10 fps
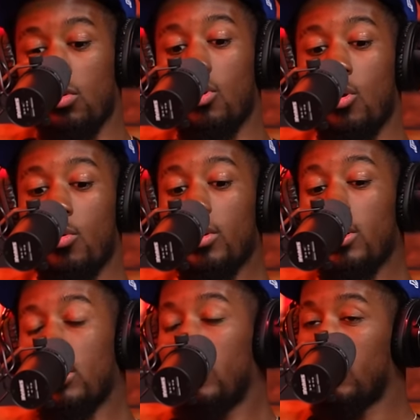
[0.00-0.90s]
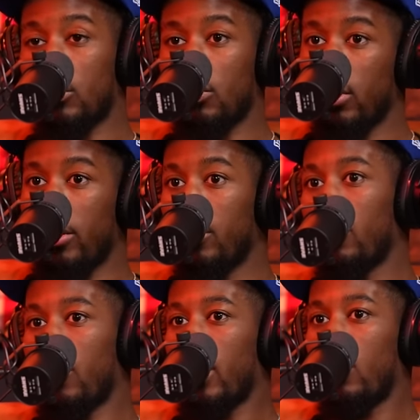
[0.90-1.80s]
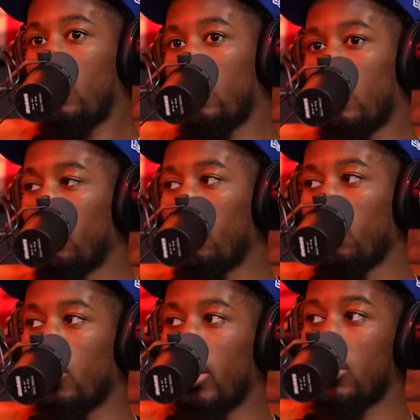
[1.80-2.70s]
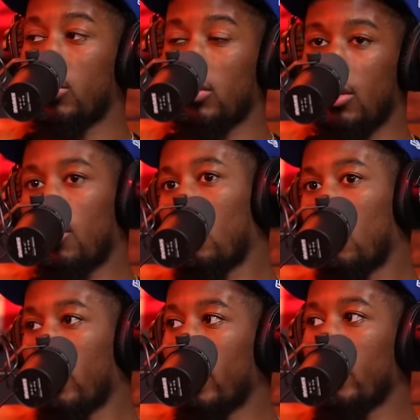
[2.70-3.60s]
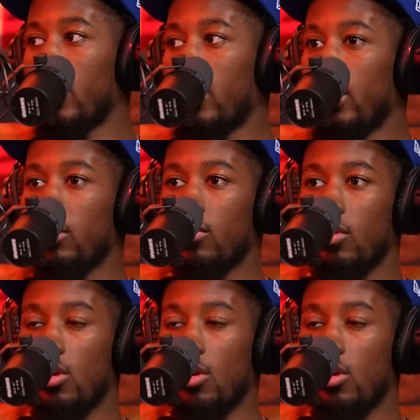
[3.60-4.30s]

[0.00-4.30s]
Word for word: going and just even if I don't feel great, just giving all I got that day,